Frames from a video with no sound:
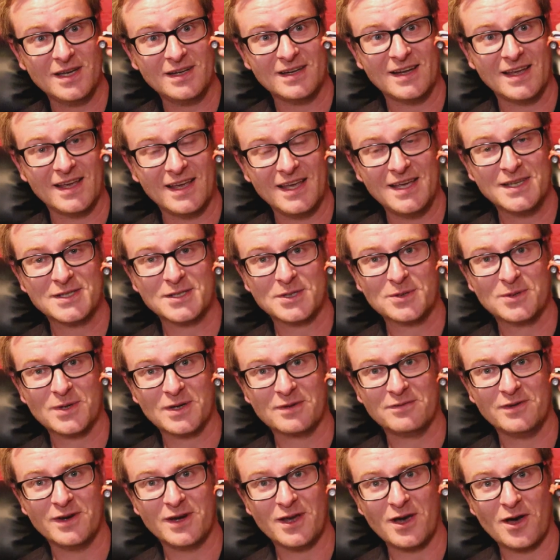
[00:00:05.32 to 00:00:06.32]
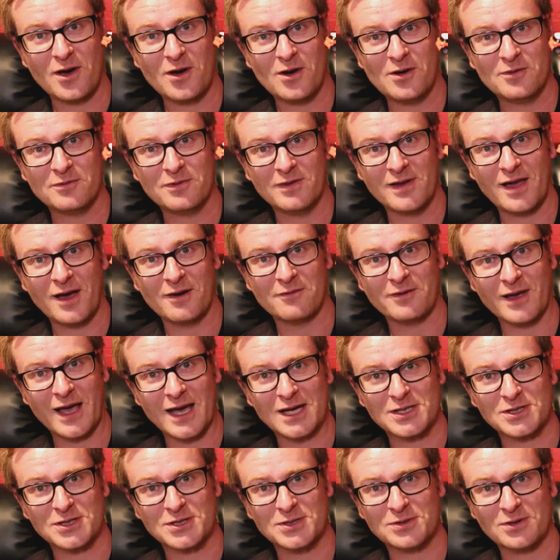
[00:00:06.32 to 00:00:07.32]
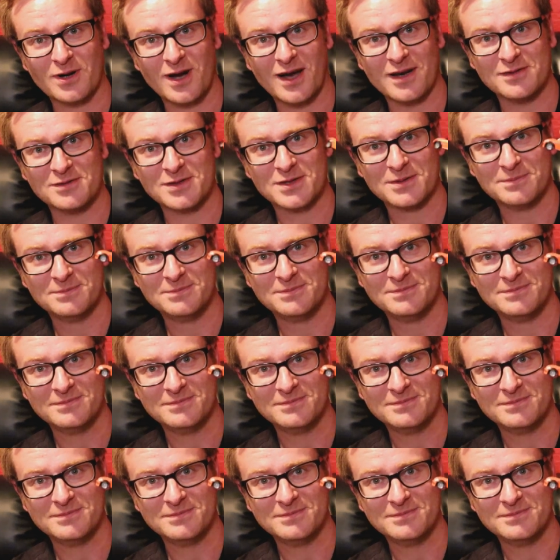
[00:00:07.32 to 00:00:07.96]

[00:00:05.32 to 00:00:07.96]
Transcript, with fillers: it, here's a quick video of, of how she drives.